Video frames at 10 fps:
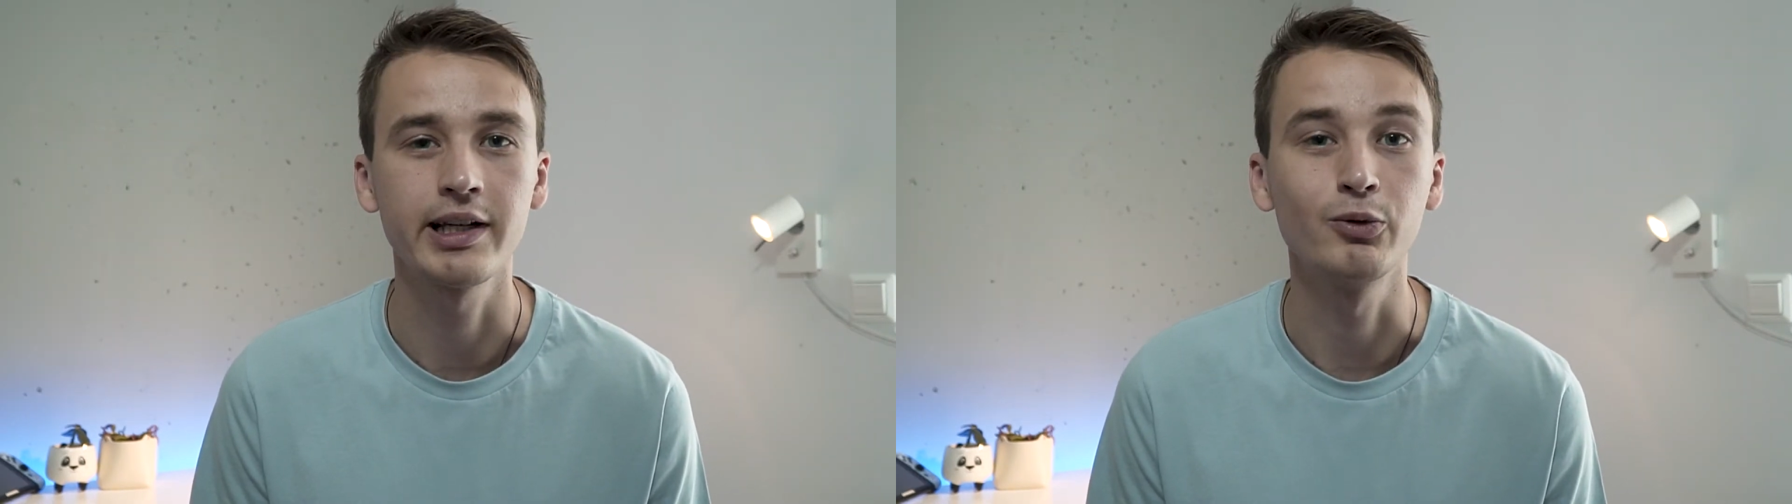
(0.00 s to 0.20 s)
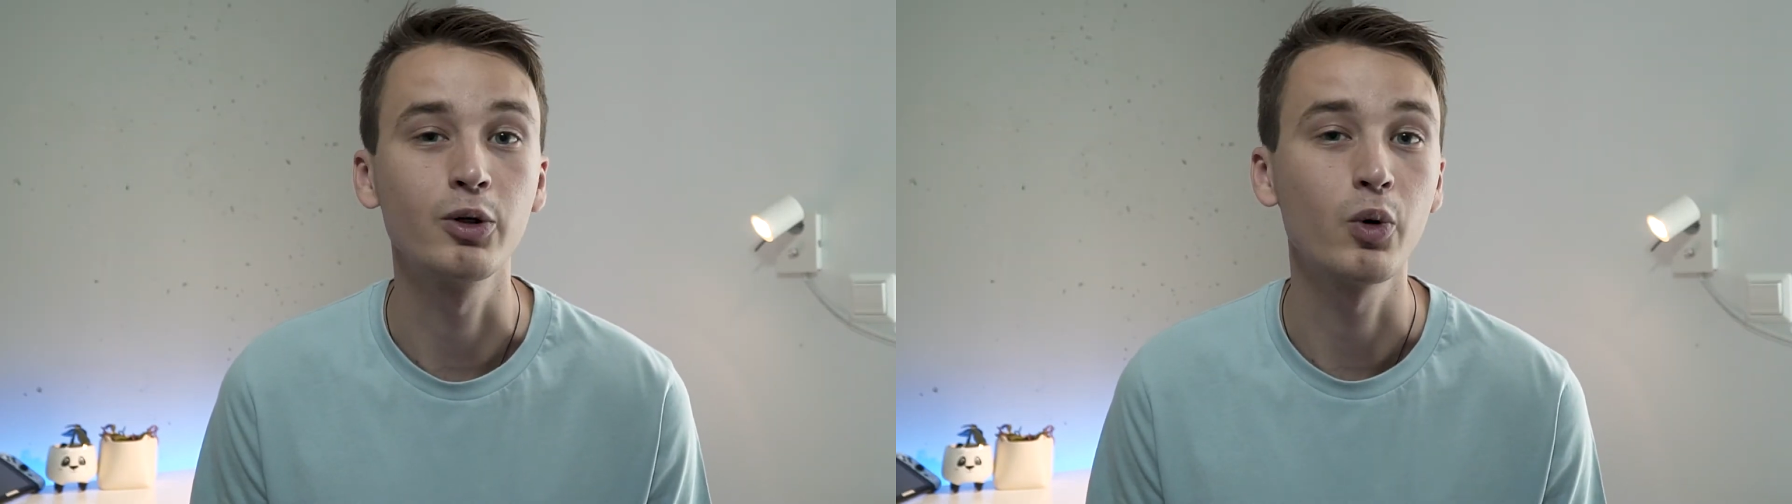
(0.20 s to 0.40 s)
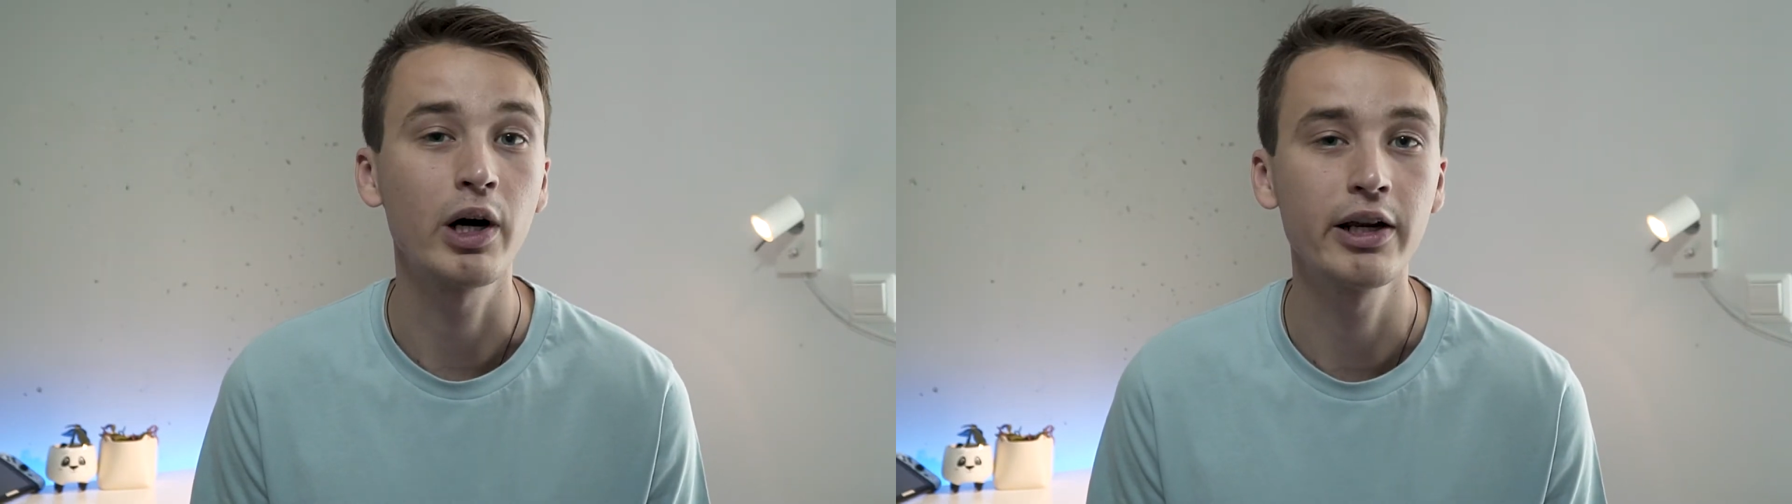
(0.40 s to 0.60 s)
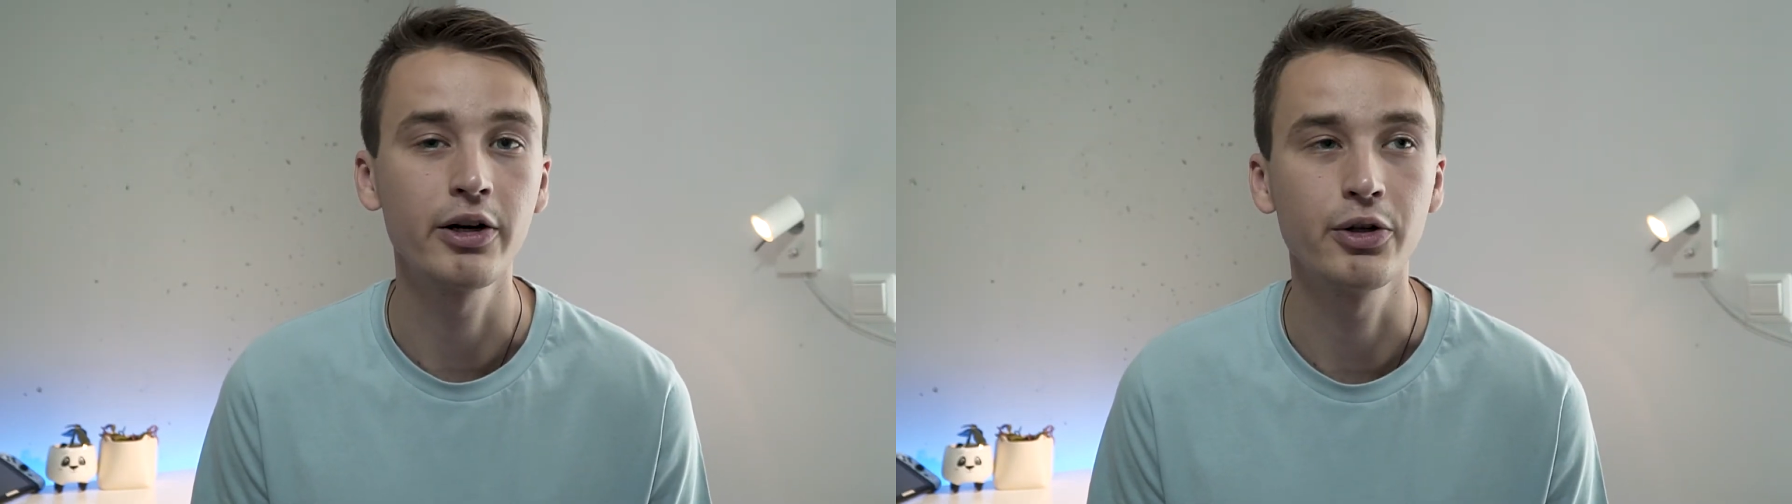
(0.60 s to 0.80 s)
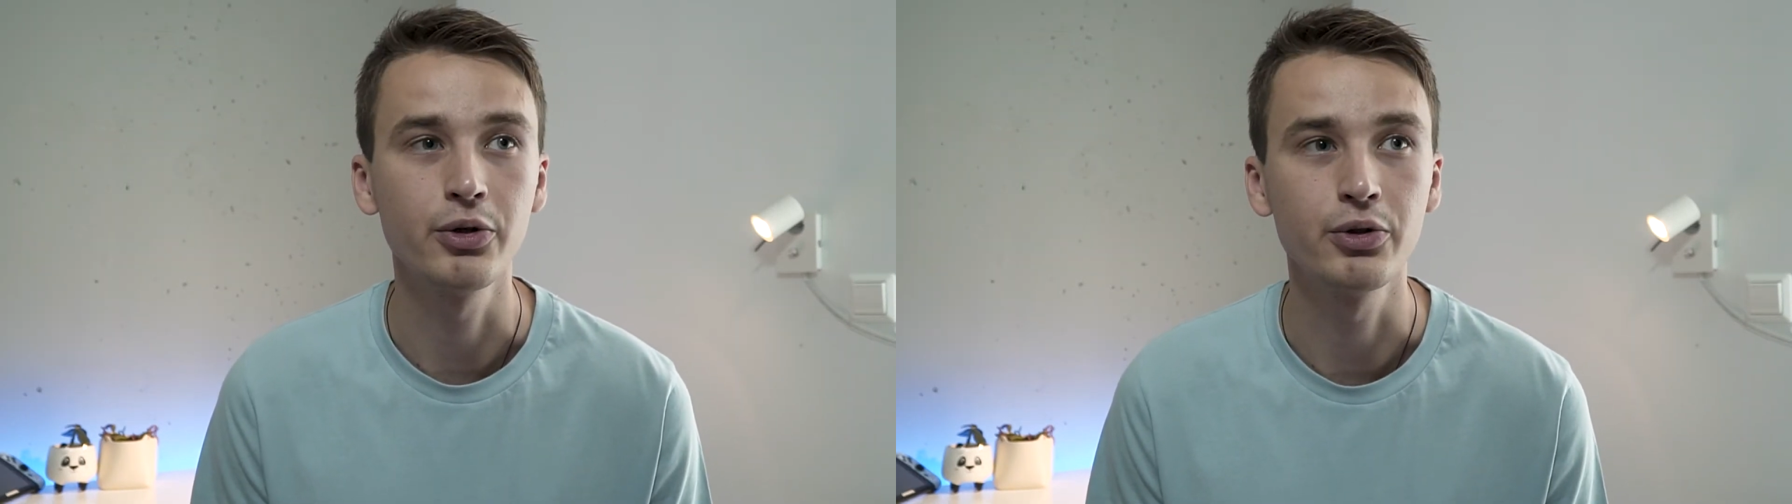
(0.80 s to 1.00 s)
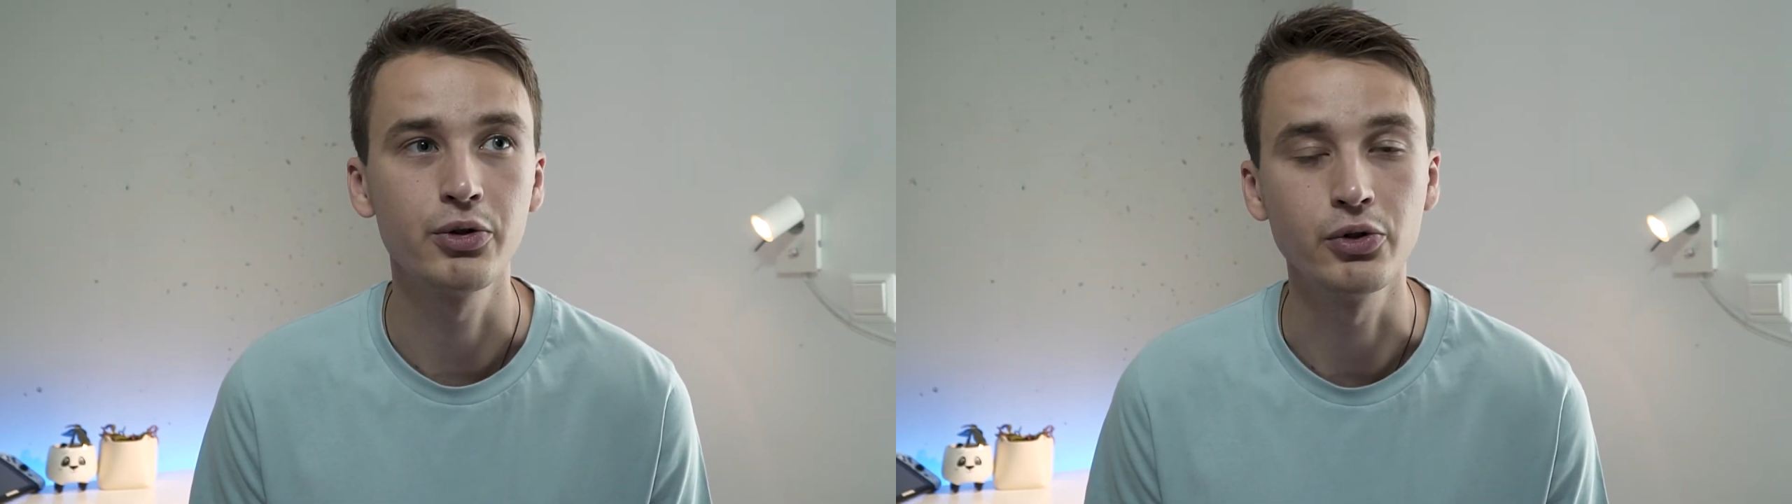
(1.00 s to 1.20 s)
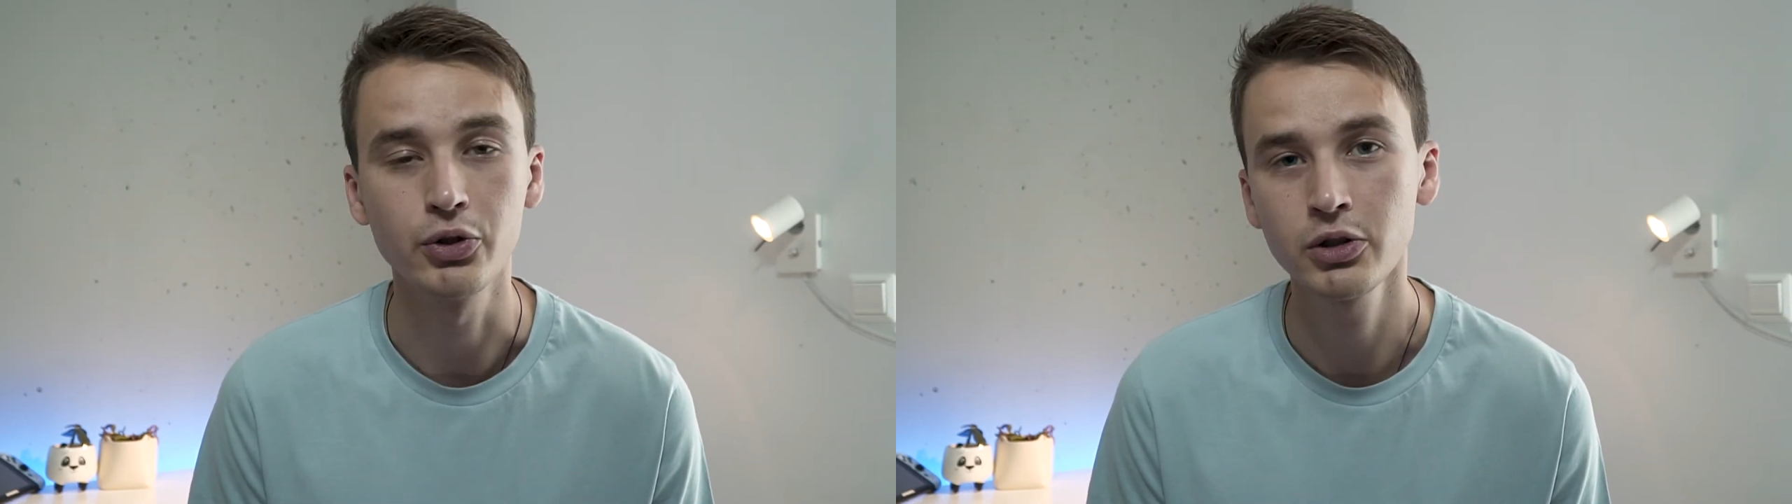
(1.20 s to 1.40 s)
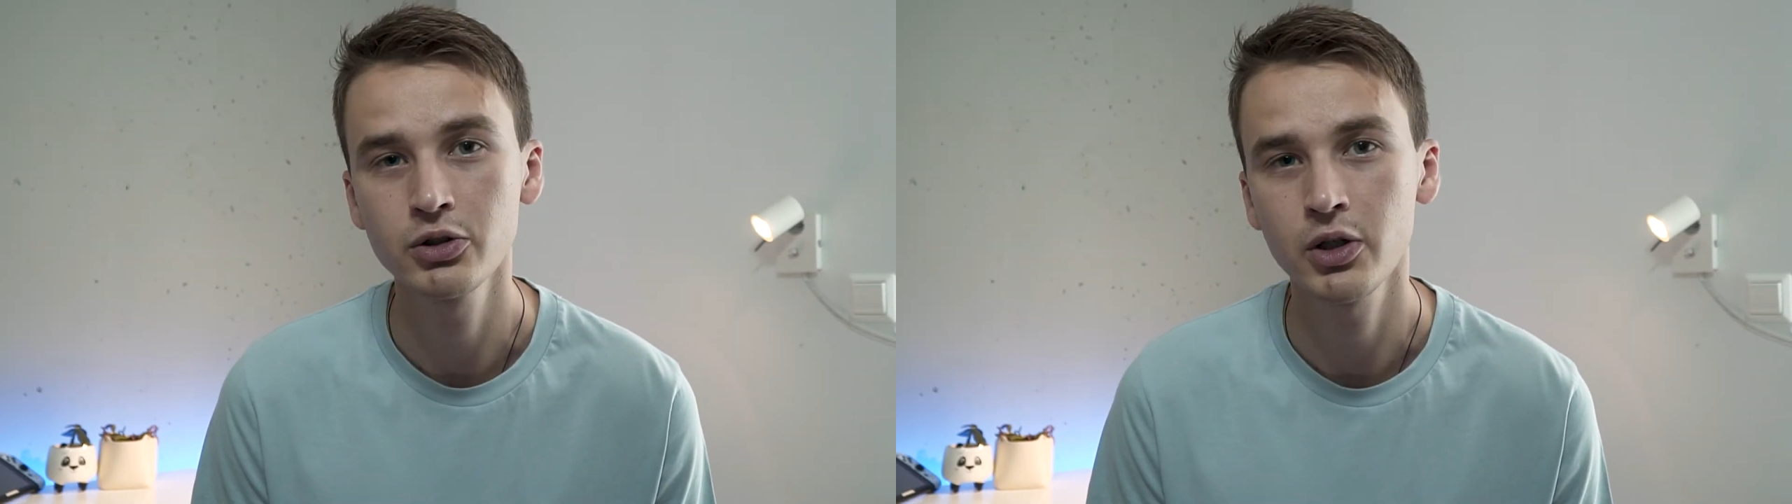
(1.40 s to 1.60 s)
that require you to
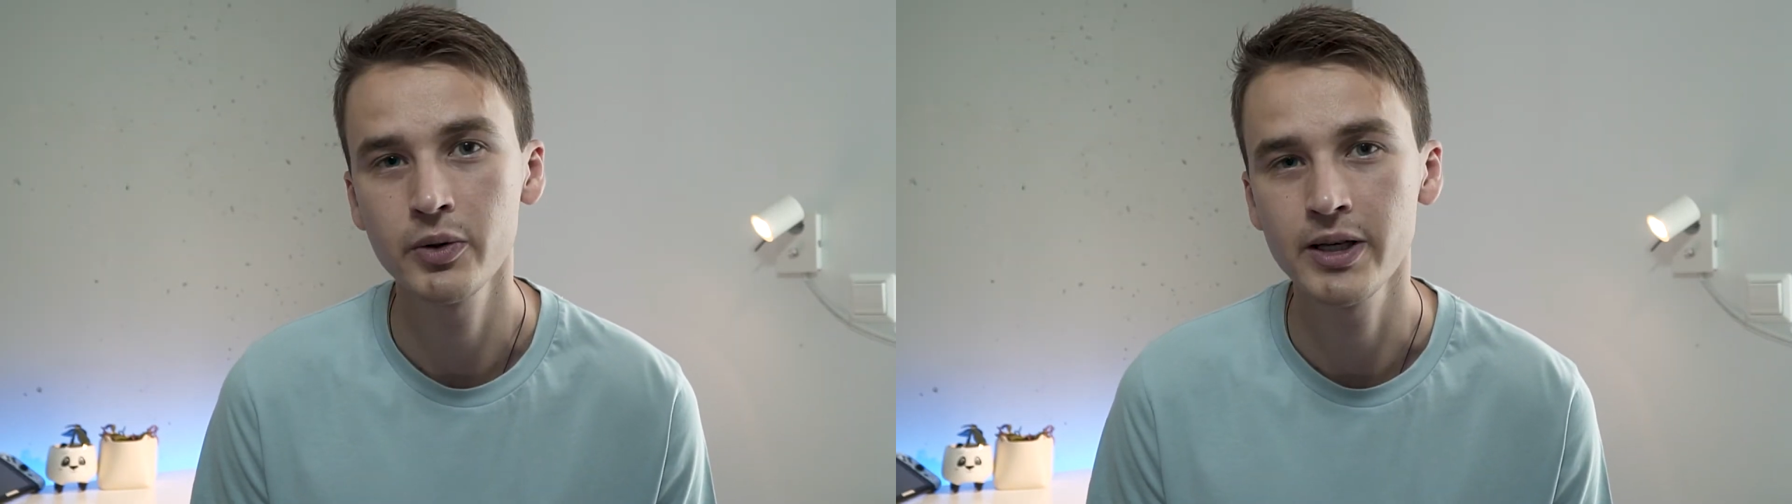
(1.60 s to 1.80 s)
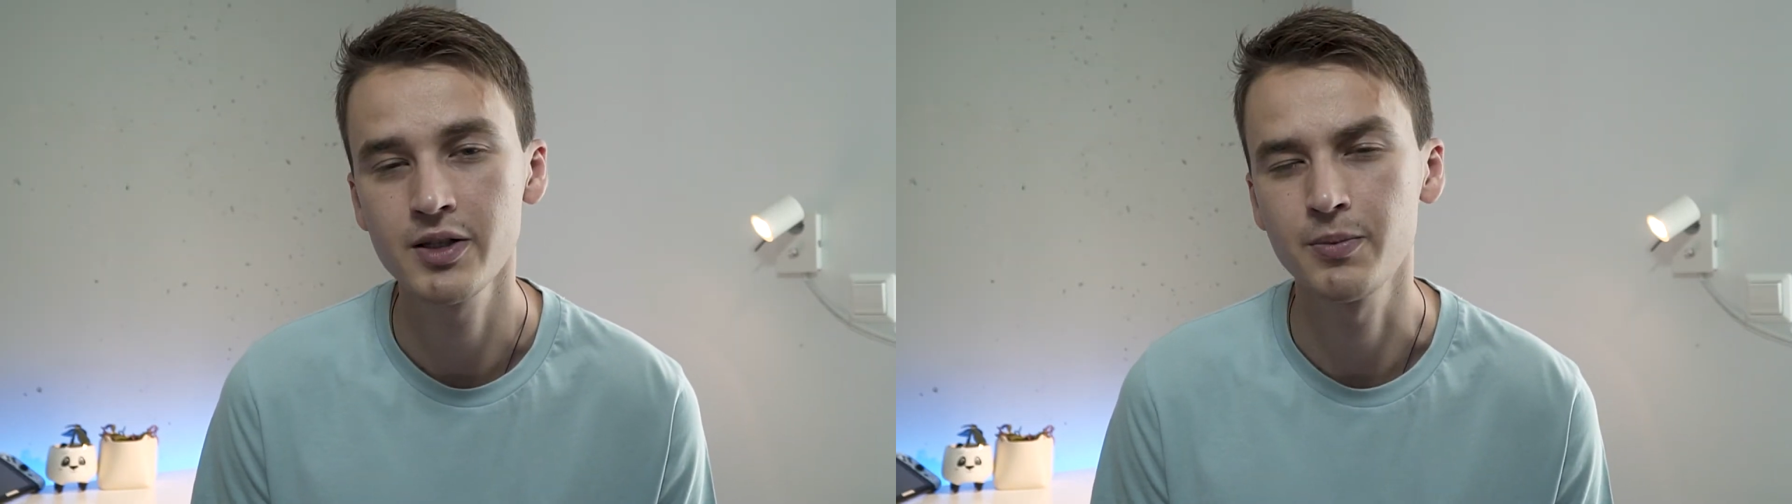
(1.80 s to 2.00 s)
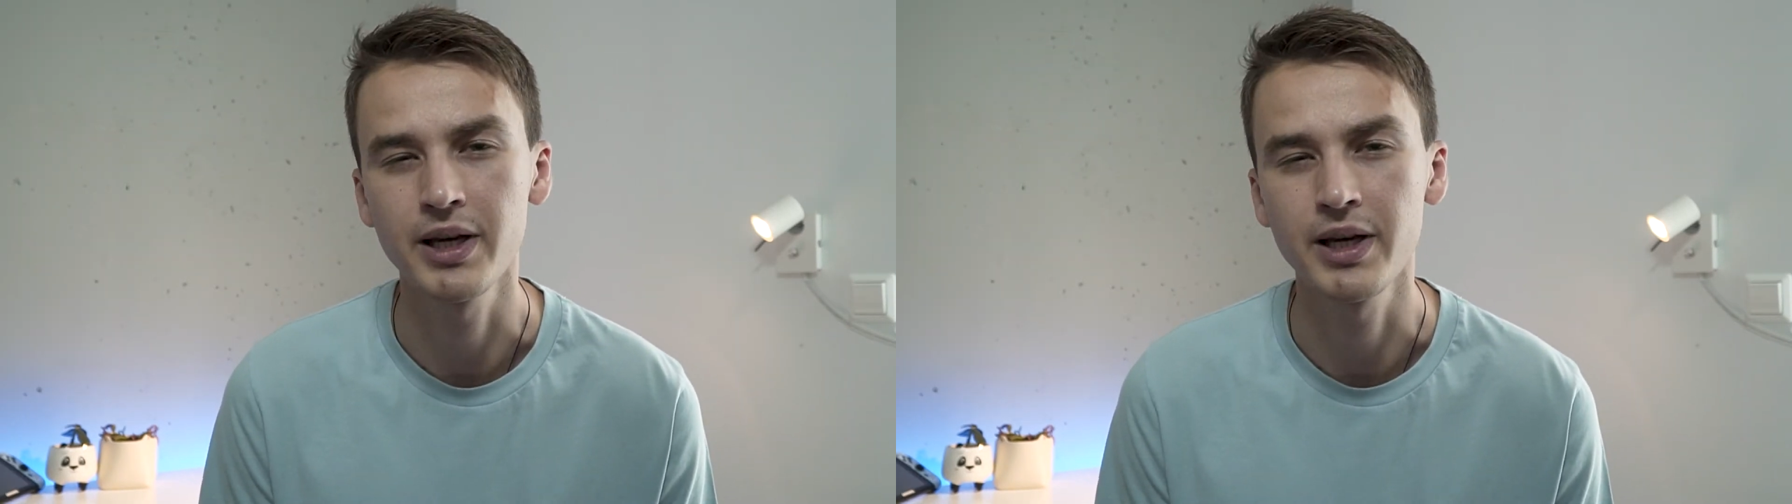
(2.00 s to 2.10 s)
draw drawings,